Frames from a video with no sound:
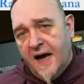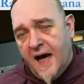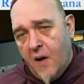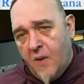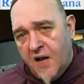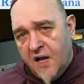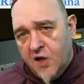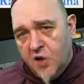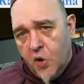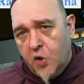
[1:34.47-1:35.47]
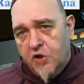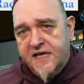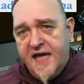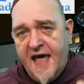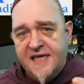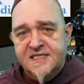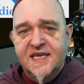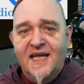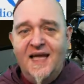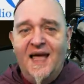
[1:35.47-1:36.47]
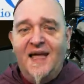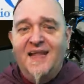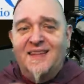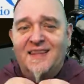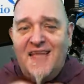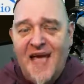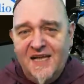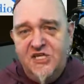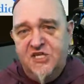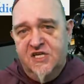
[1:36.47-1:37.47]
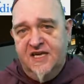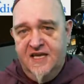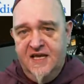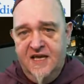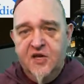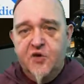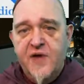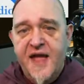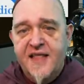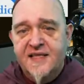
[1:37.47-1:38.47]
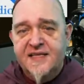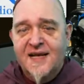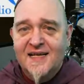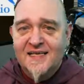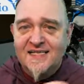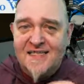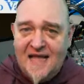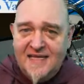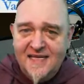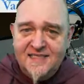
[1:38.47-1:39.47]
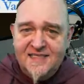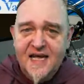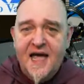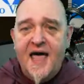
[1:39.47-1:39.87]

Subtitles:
Our Lord has intentionally created sadist